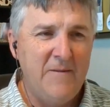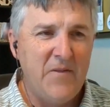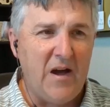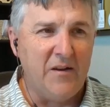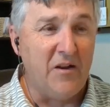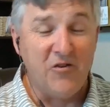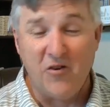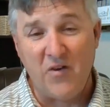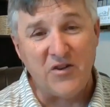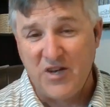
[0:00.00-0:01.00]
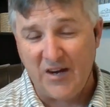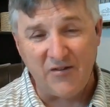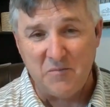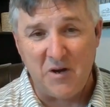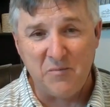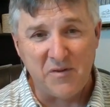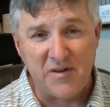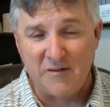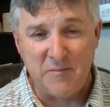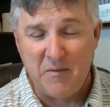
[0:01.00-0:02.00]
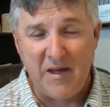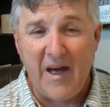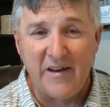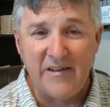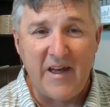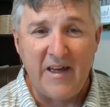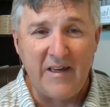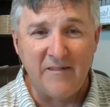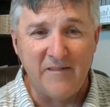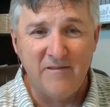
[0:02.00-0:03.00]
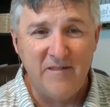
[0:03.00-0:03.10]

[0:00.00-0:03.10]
I'm not sure if I'd change it much besides maybe add a day and